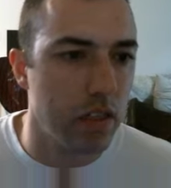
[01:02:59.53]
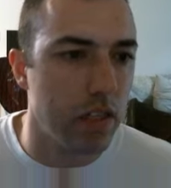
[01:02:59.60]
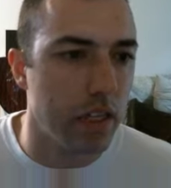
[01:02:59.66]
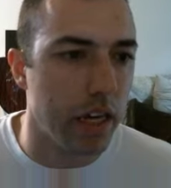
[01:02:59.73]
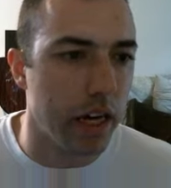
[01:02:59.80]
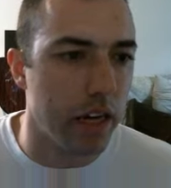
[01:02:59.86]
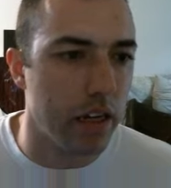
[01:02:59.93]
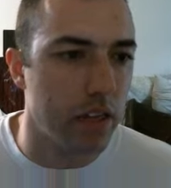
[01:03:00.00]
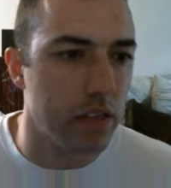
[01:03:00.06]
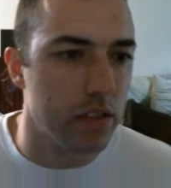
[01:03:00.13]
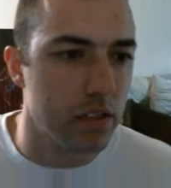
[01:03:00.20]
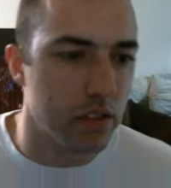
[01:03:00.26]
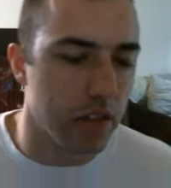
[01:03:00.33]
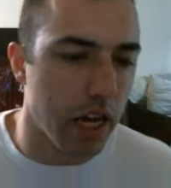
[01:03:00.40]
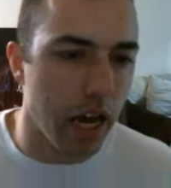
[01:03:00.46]
Yeah,
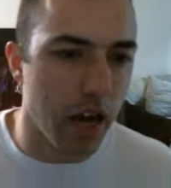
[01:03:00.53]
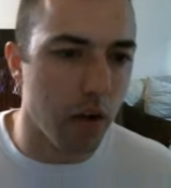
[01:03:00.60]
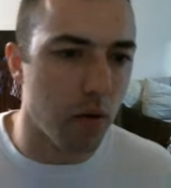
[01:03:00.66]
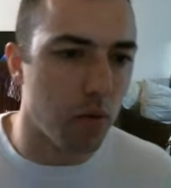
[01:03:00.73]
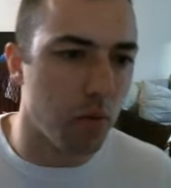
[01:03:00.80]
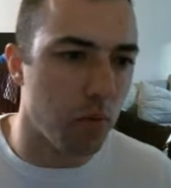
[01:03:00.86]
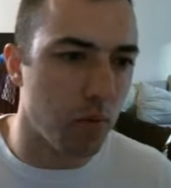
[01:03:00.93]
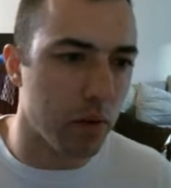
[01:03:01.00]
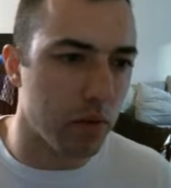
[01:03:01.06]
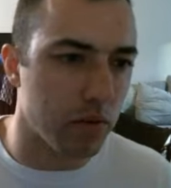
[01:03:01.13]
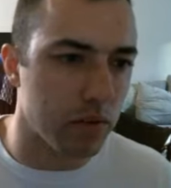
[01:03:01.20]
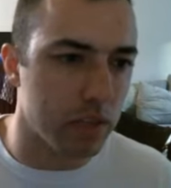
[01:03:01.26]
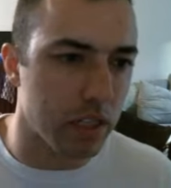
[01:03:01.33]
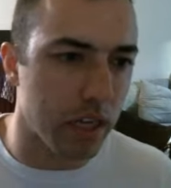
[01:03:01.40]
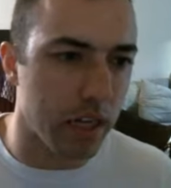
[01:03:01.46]
so now
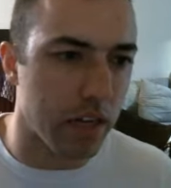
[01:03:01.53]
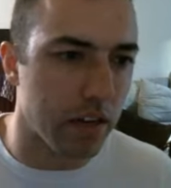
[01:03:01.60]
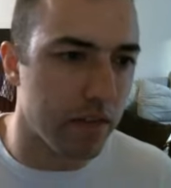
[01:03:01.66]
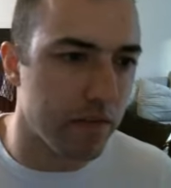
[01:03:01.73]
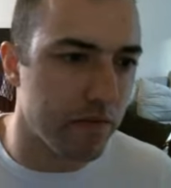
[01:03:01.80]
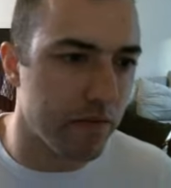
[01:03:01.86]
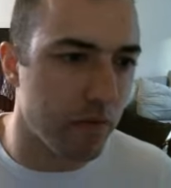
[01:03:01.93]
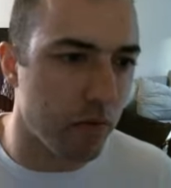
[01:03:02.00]
we'll say